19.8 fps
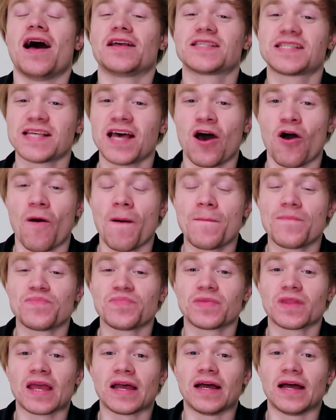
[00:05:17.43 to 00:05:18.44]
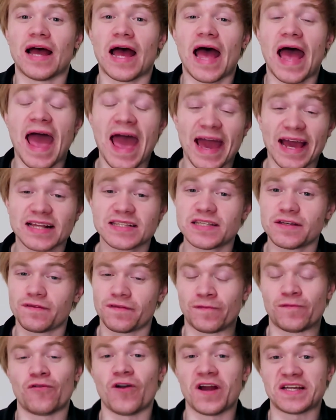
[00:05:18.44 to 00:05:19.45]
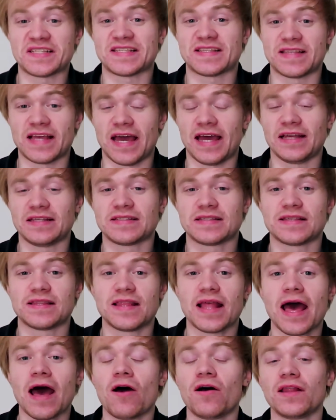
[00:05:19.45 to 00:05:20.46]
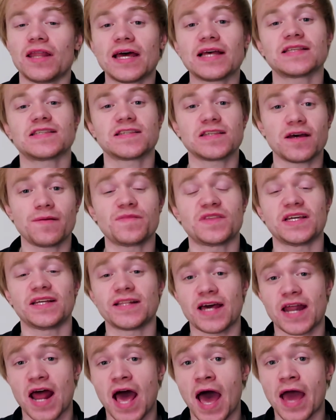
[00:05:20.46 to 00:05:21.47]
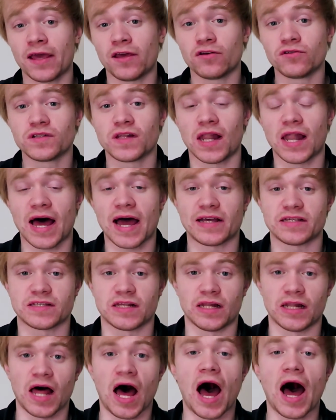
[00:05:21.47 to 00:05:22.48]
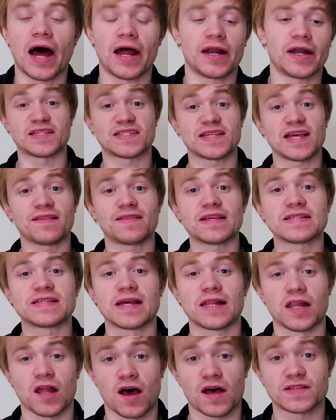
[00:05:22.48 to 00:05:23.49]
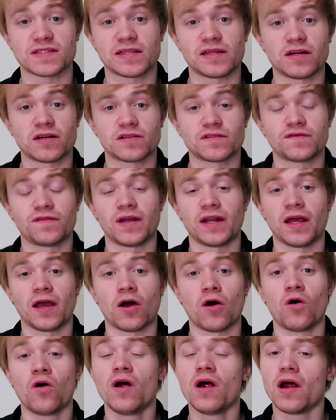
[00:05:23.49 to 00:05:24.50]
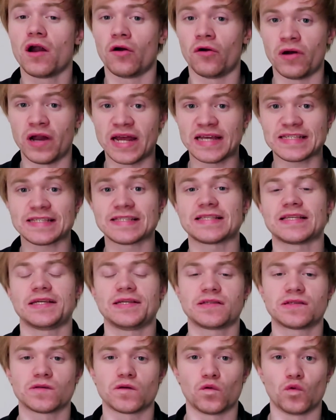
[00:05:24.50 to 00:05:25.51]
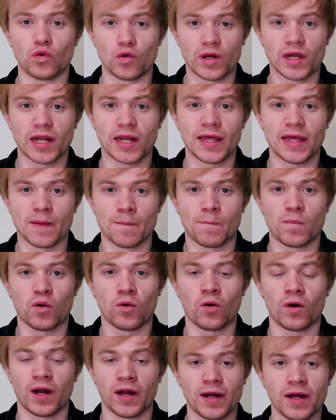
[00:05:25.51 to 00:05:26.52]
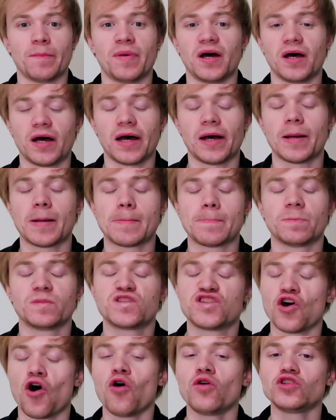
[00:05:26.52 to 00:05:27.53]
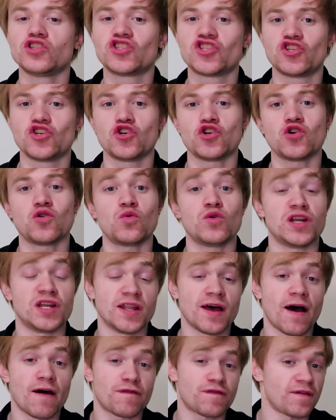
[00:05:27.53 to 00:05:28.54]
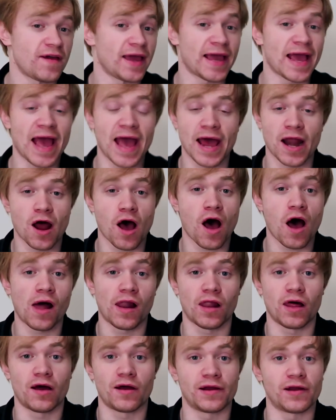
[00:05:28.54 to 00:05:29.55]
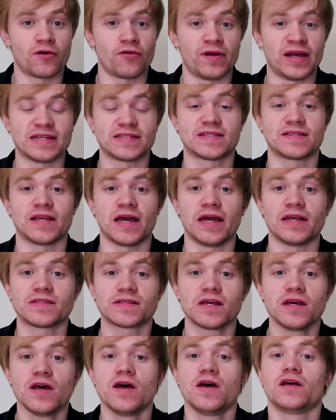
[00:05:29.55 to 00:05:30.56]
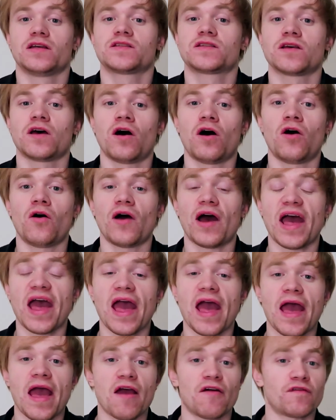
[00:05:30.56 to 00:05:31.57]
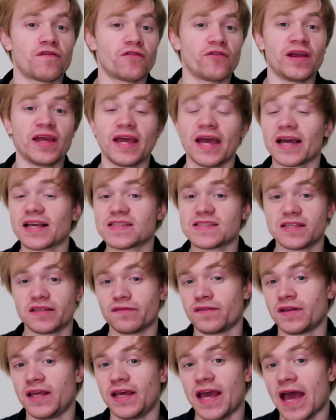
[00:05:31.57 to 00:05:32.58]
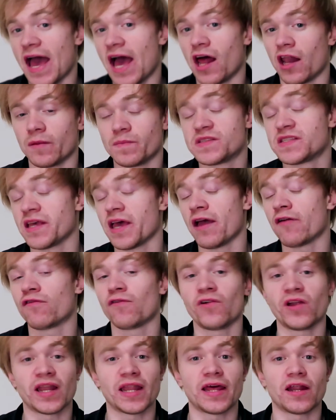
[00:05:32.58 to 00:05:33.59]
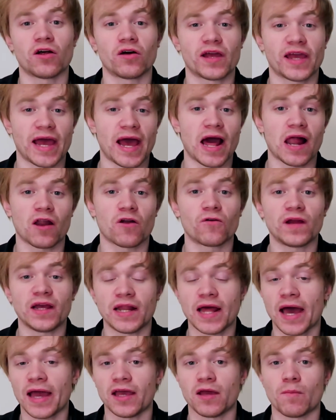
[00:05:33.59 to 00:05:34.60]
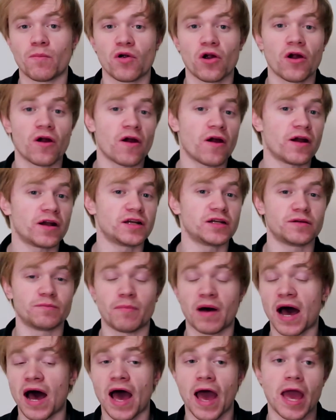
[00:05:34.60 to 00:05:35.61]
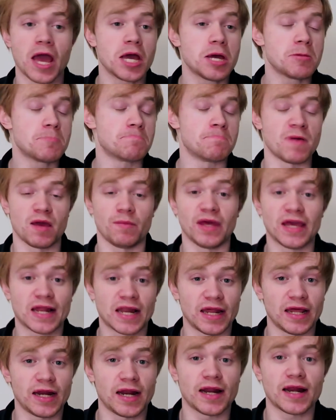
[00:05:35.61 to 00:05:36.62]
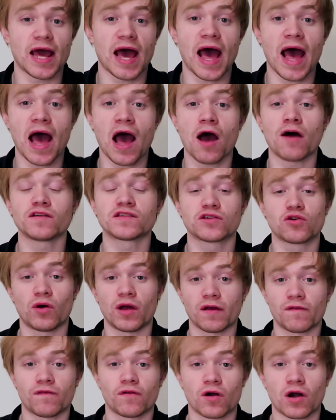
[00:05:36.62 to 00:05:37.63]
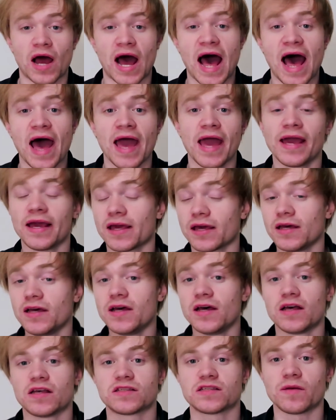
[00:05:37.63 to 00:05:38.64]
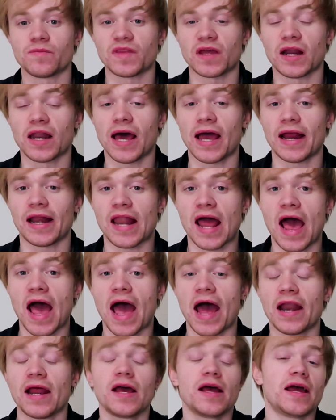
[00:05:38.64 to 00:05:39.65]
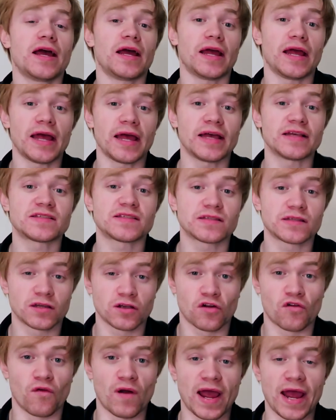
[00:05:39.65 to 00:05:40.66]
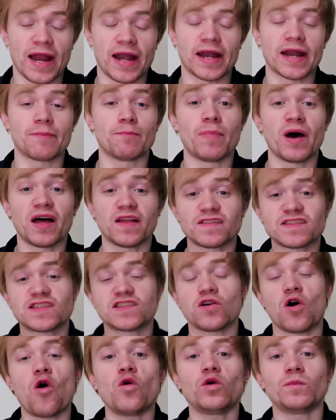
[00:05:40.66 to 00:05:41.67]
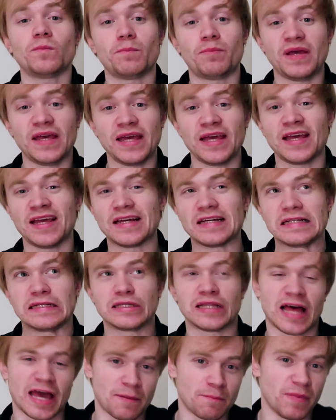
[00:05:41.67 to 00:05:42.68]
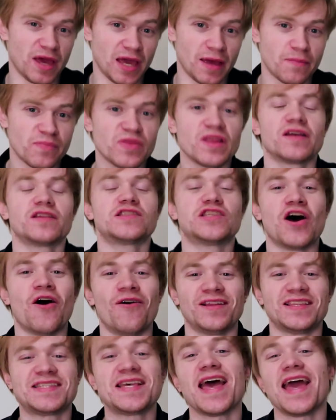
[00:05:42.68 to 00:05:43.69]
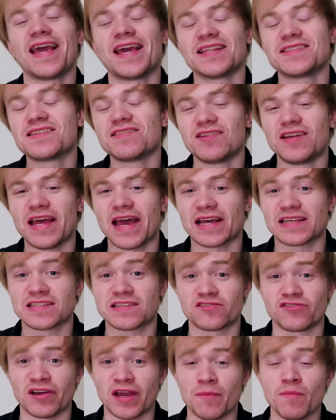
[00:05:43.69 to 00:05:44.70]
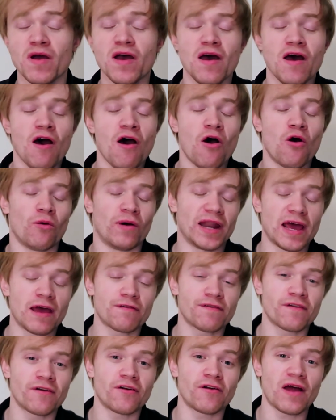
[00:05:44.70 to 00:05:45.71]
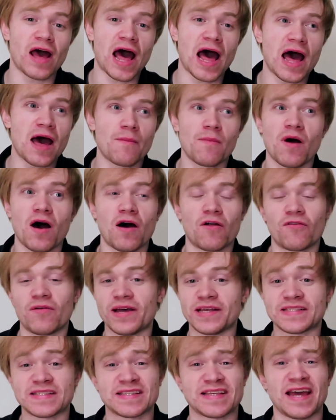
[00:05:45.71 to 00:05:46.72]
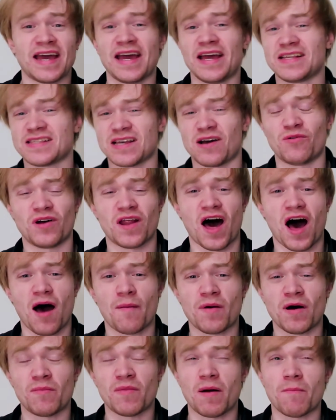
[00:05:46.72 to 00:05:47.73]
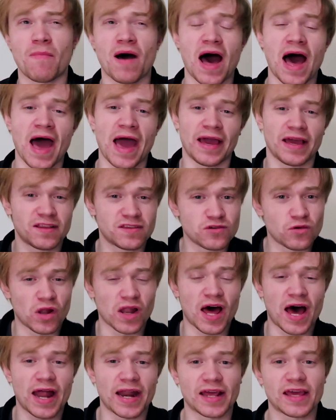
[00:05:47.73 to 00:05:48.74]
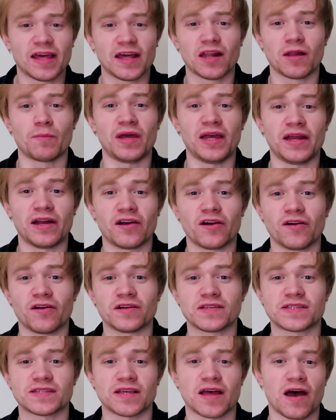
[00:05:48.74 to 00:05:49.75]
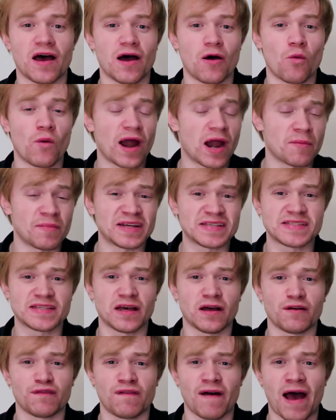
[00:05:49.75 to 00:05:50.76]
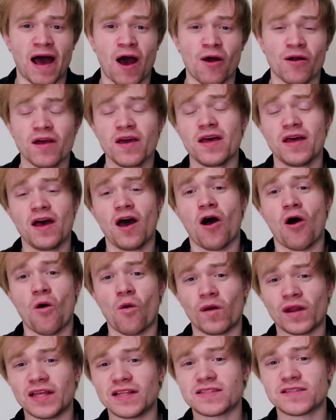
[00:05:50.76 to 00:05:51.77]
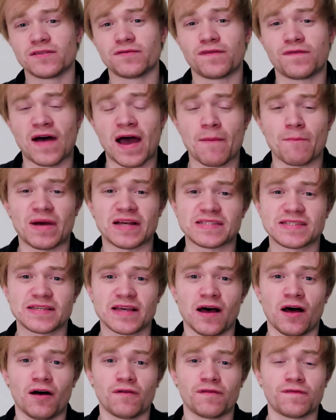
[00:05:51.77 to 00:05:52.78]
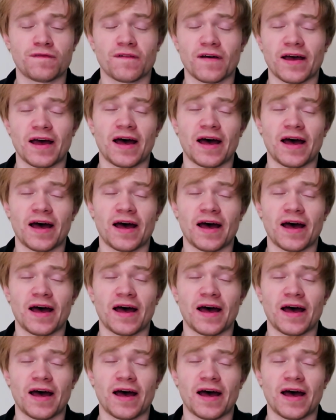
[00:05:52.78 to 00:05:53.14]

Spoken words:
So, active rest days. Now, that's something that I utilize a lot. I said this in last year's video, rest is really important, but don't do nothing at all on your rest days. So, every activity helps. Every little calorie that you burn by maybe cleaning the house, going for a hike, something like that, is great. But don't be like me. Don't take it to the extreme. Whenever I'm on rest days, I would hop on my bike, do a lot of kilometers, wear myself out, only to find myself